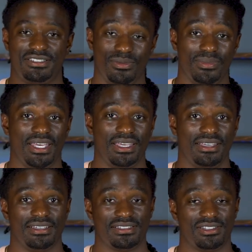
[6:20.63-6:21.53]
To
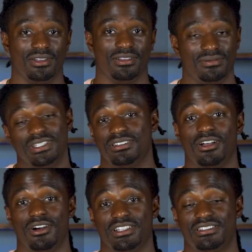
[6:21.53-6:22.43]
me, it's, still, it's
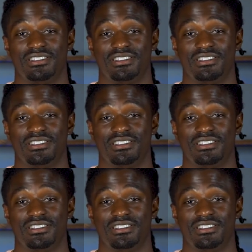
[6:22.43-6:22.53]
large.